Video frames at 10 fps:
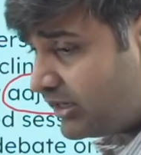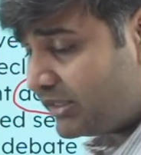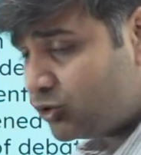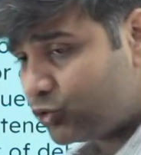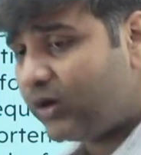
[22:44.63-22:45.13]

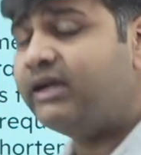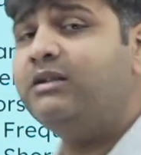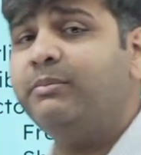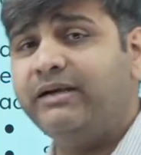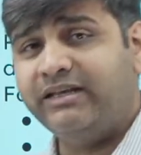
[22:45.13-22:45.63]
enjoy
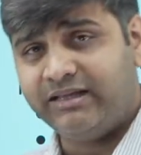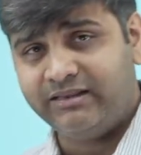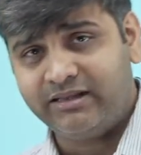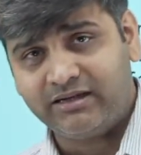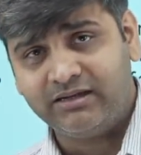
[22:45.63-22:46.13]
debating
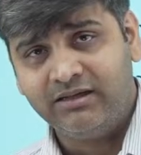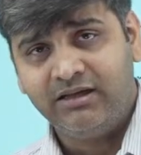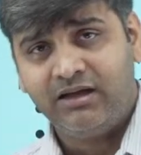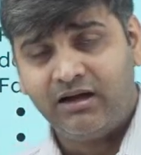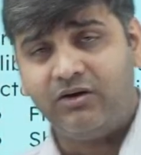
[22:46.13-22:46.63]
in the
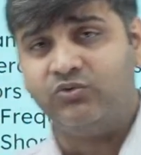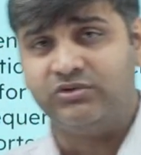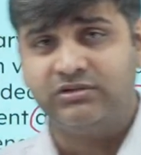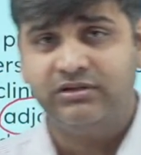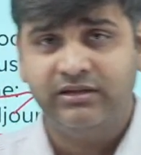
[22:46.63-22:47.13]
house.